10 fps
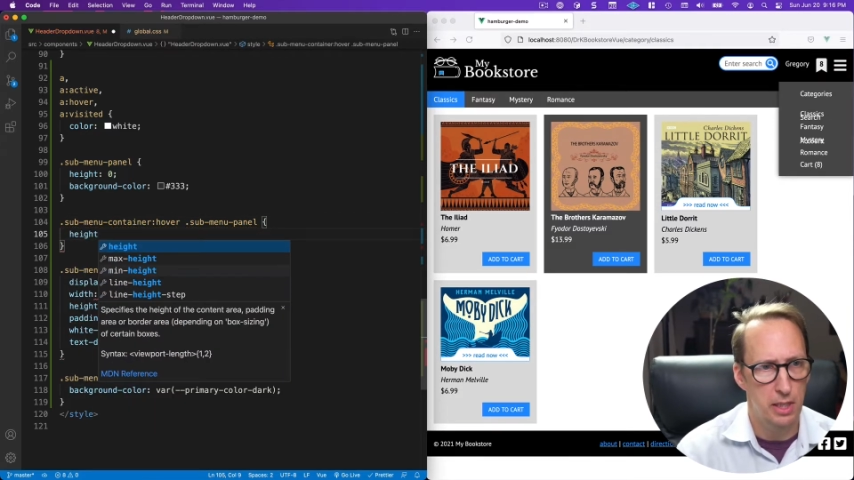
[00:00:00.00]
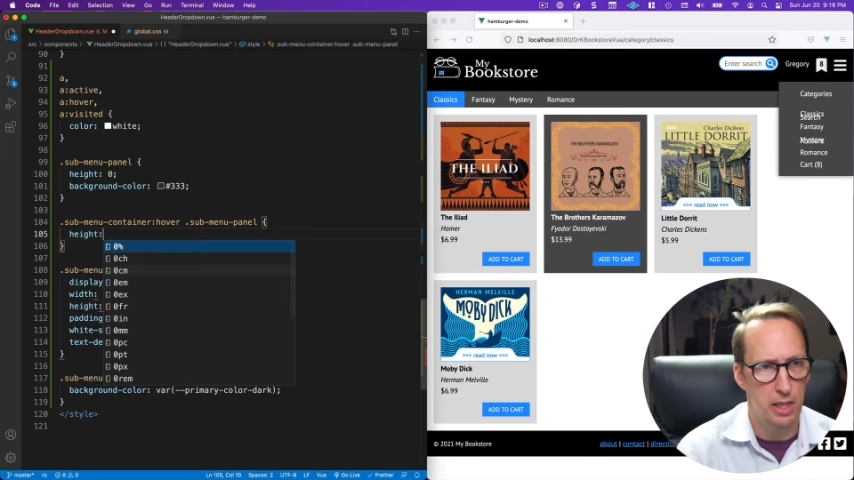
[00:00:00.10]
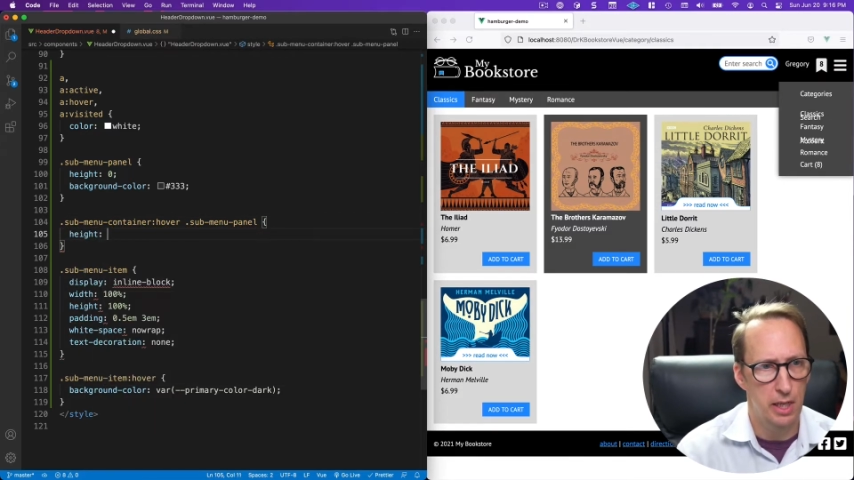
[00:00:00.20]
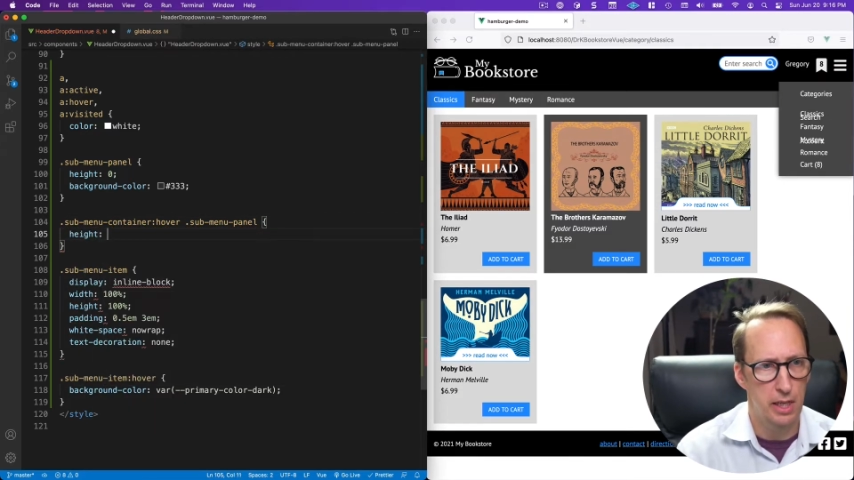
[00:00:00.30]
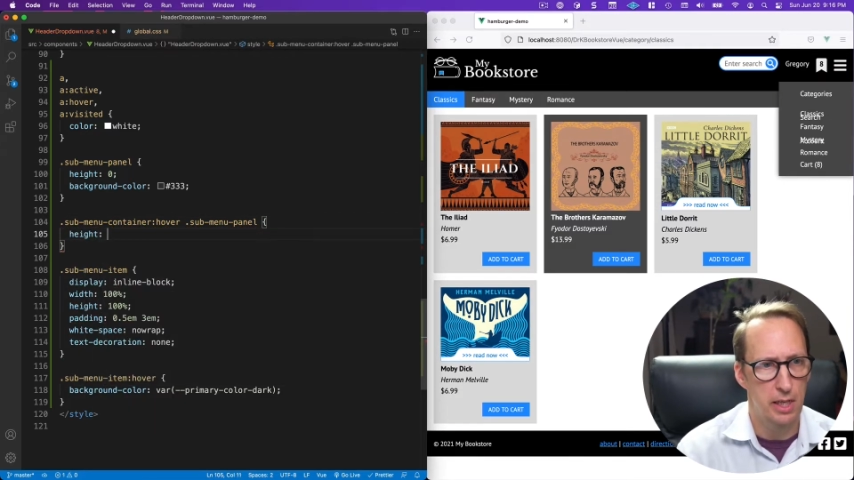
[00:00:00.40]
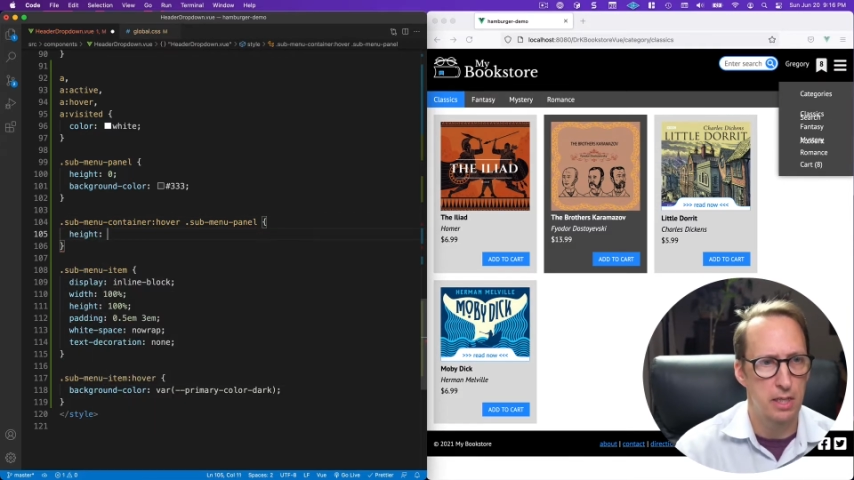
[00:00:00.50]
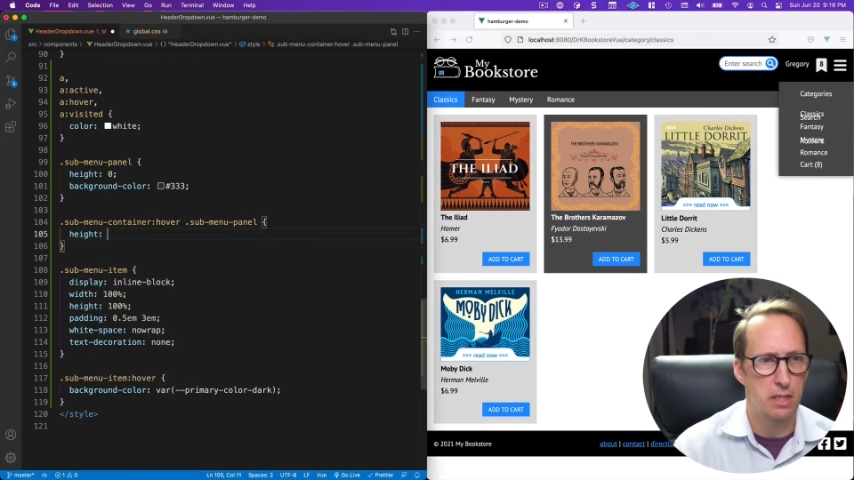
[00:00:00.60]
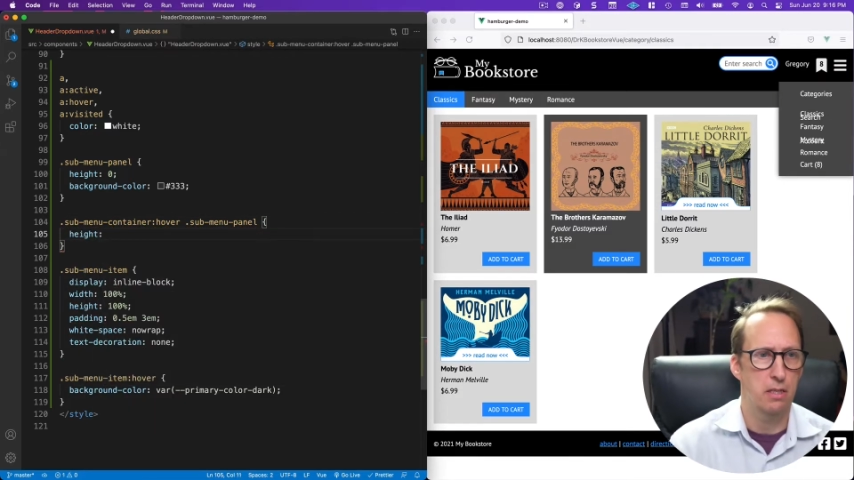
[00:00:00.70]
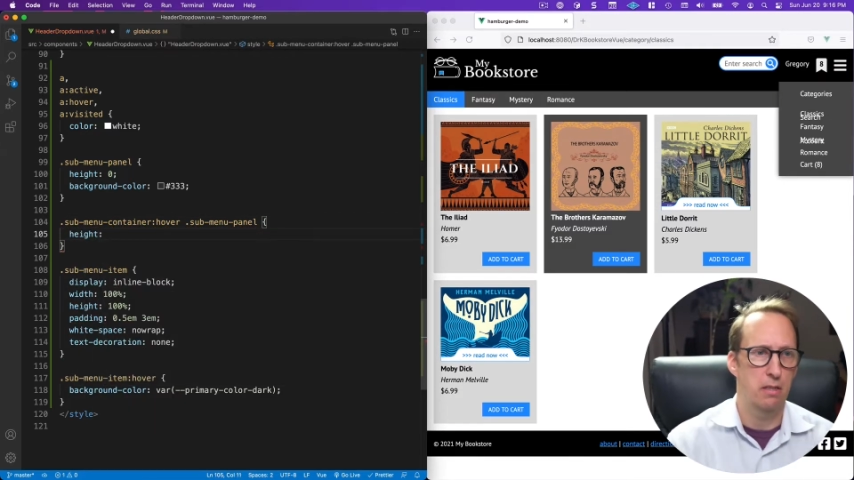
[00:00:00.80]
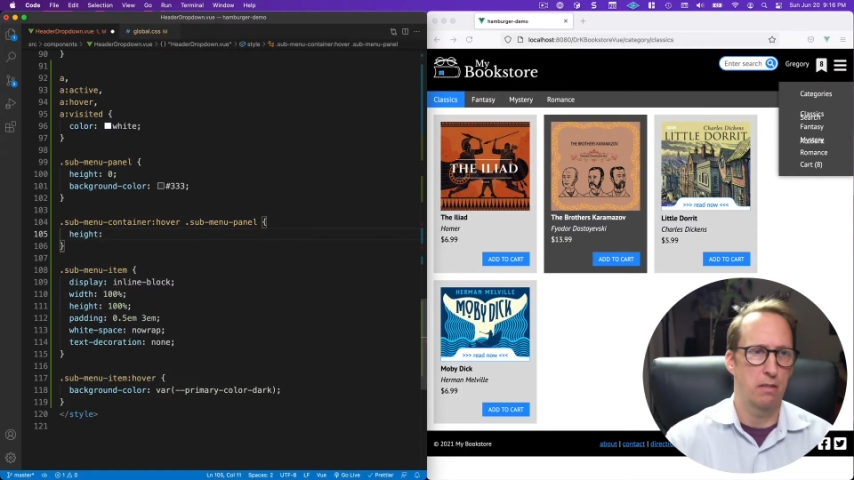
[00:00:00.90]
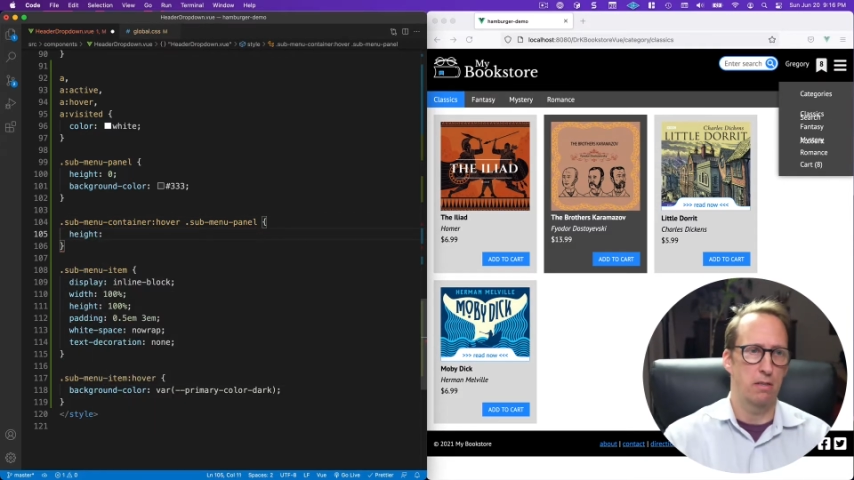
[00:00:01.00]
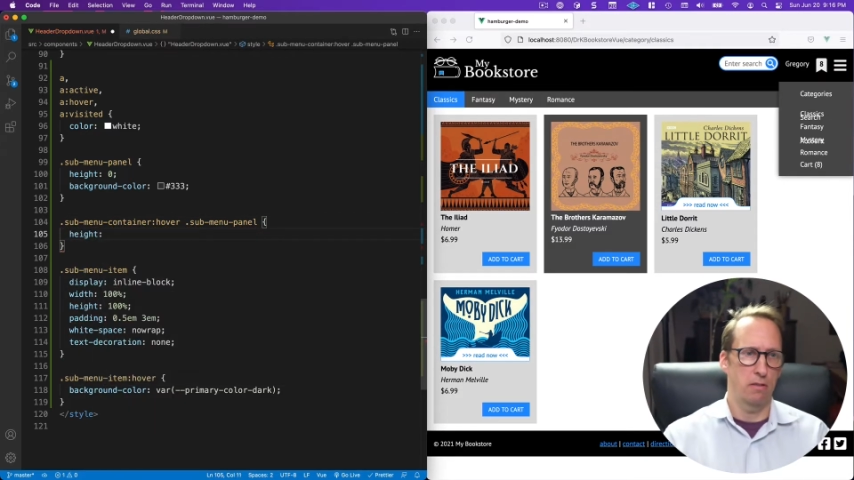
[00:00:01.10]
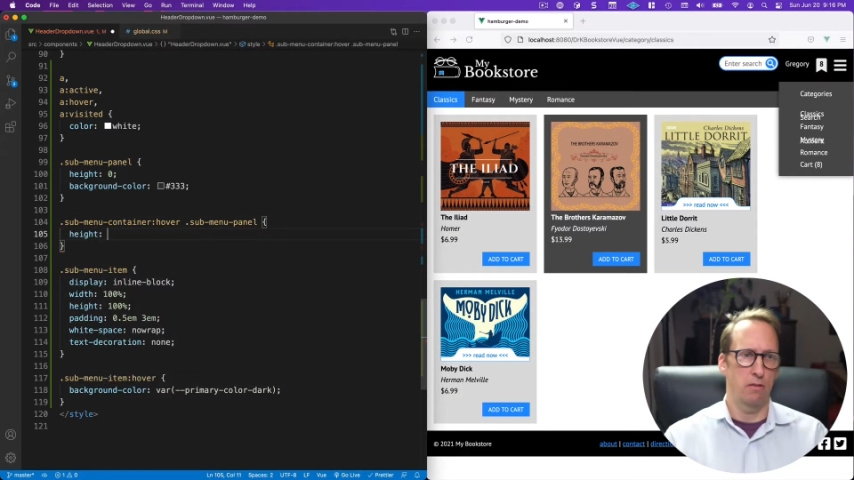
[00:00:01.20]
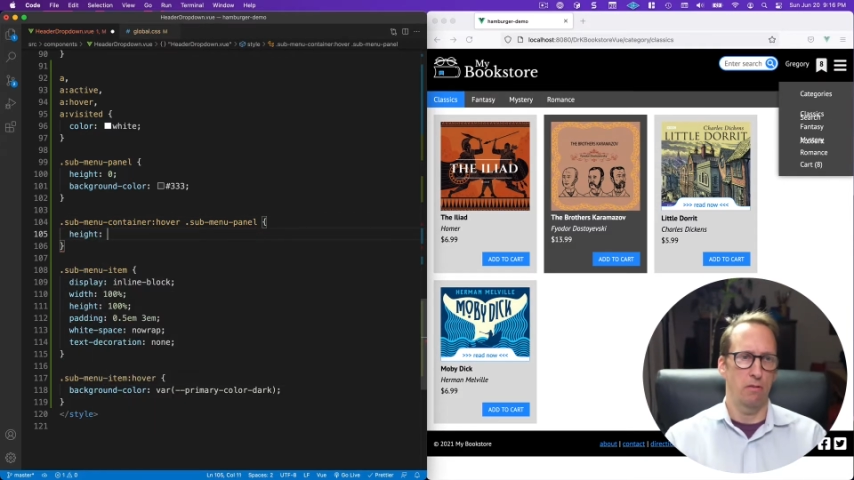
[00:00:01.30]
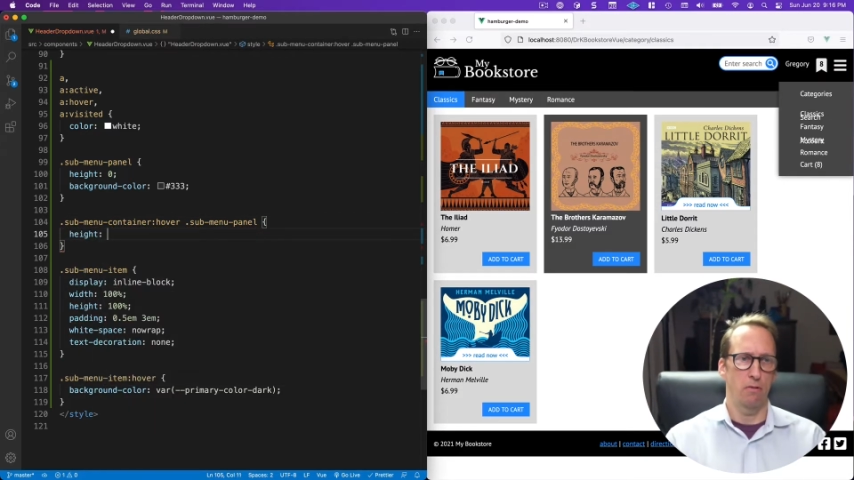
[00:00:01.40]
height
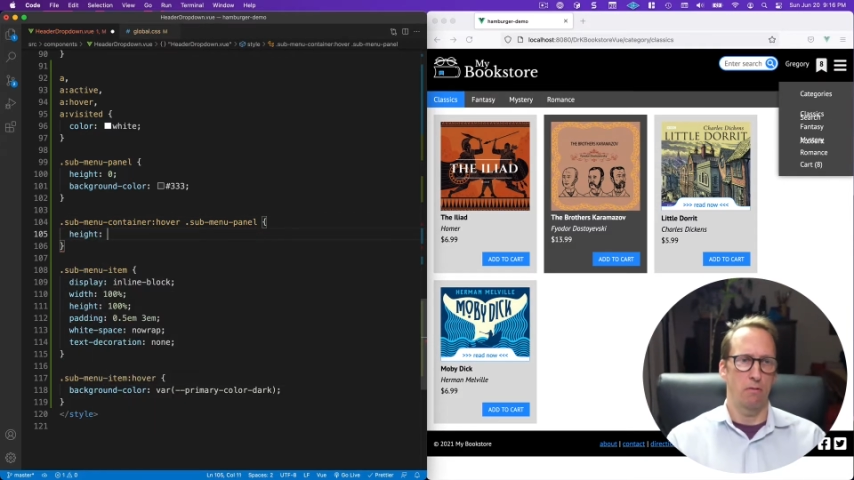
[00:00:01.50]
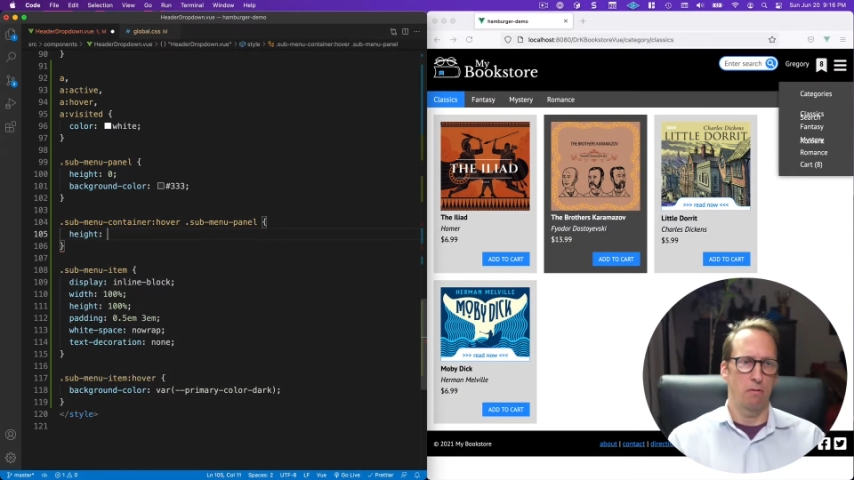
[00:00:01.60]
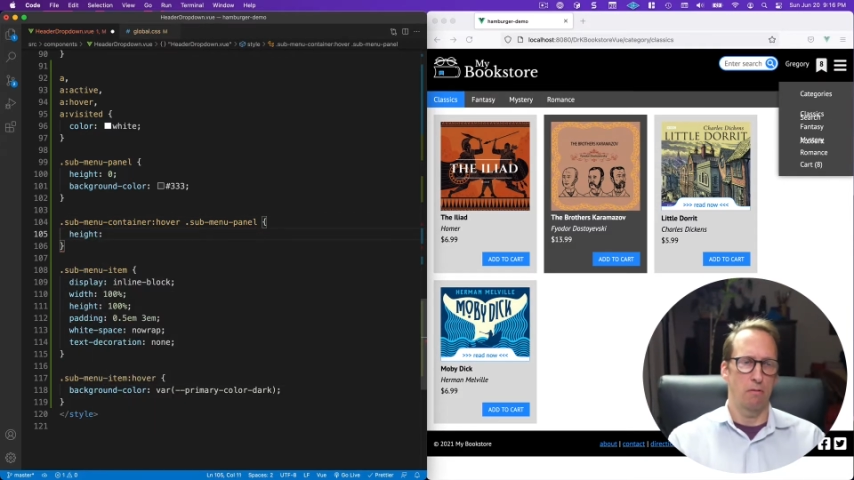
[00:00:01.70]
to,